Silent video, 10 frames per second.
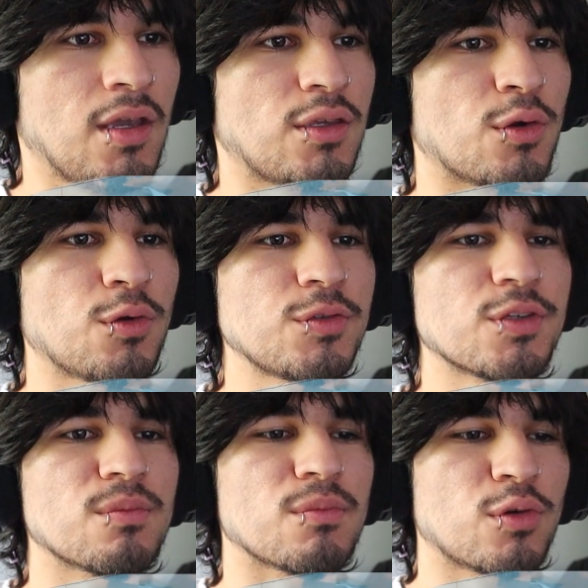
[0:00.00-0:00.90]
Yeah, who's
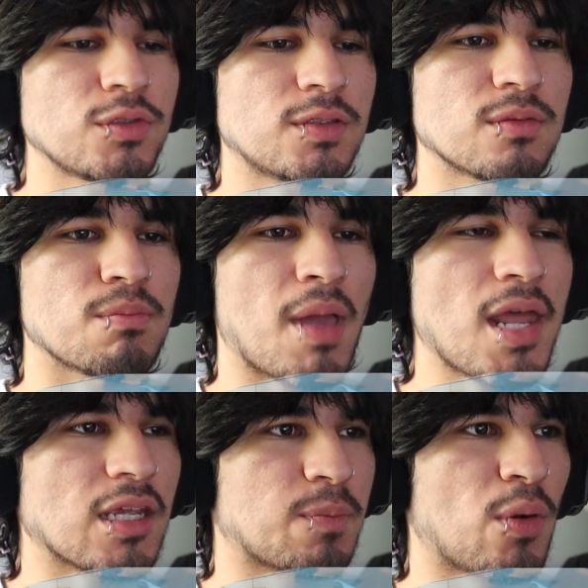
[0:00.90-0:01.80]
their who's their
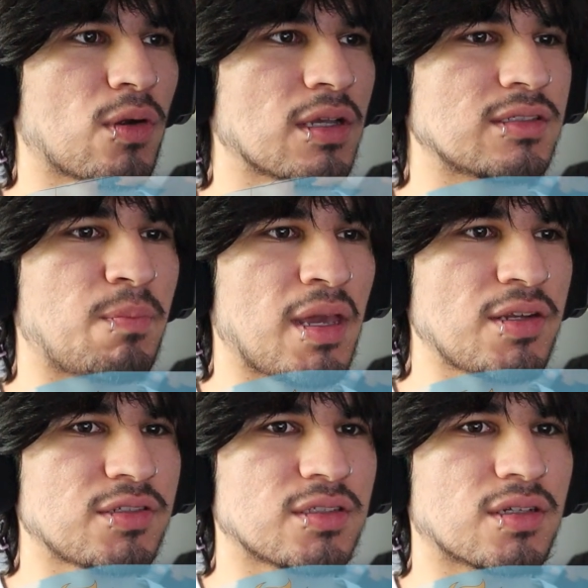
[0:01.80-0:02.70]
medic, bro? Because the
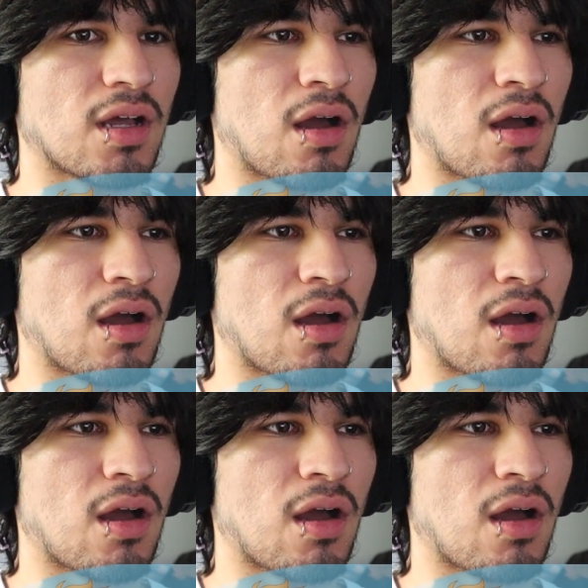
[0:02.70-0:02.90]
bandages look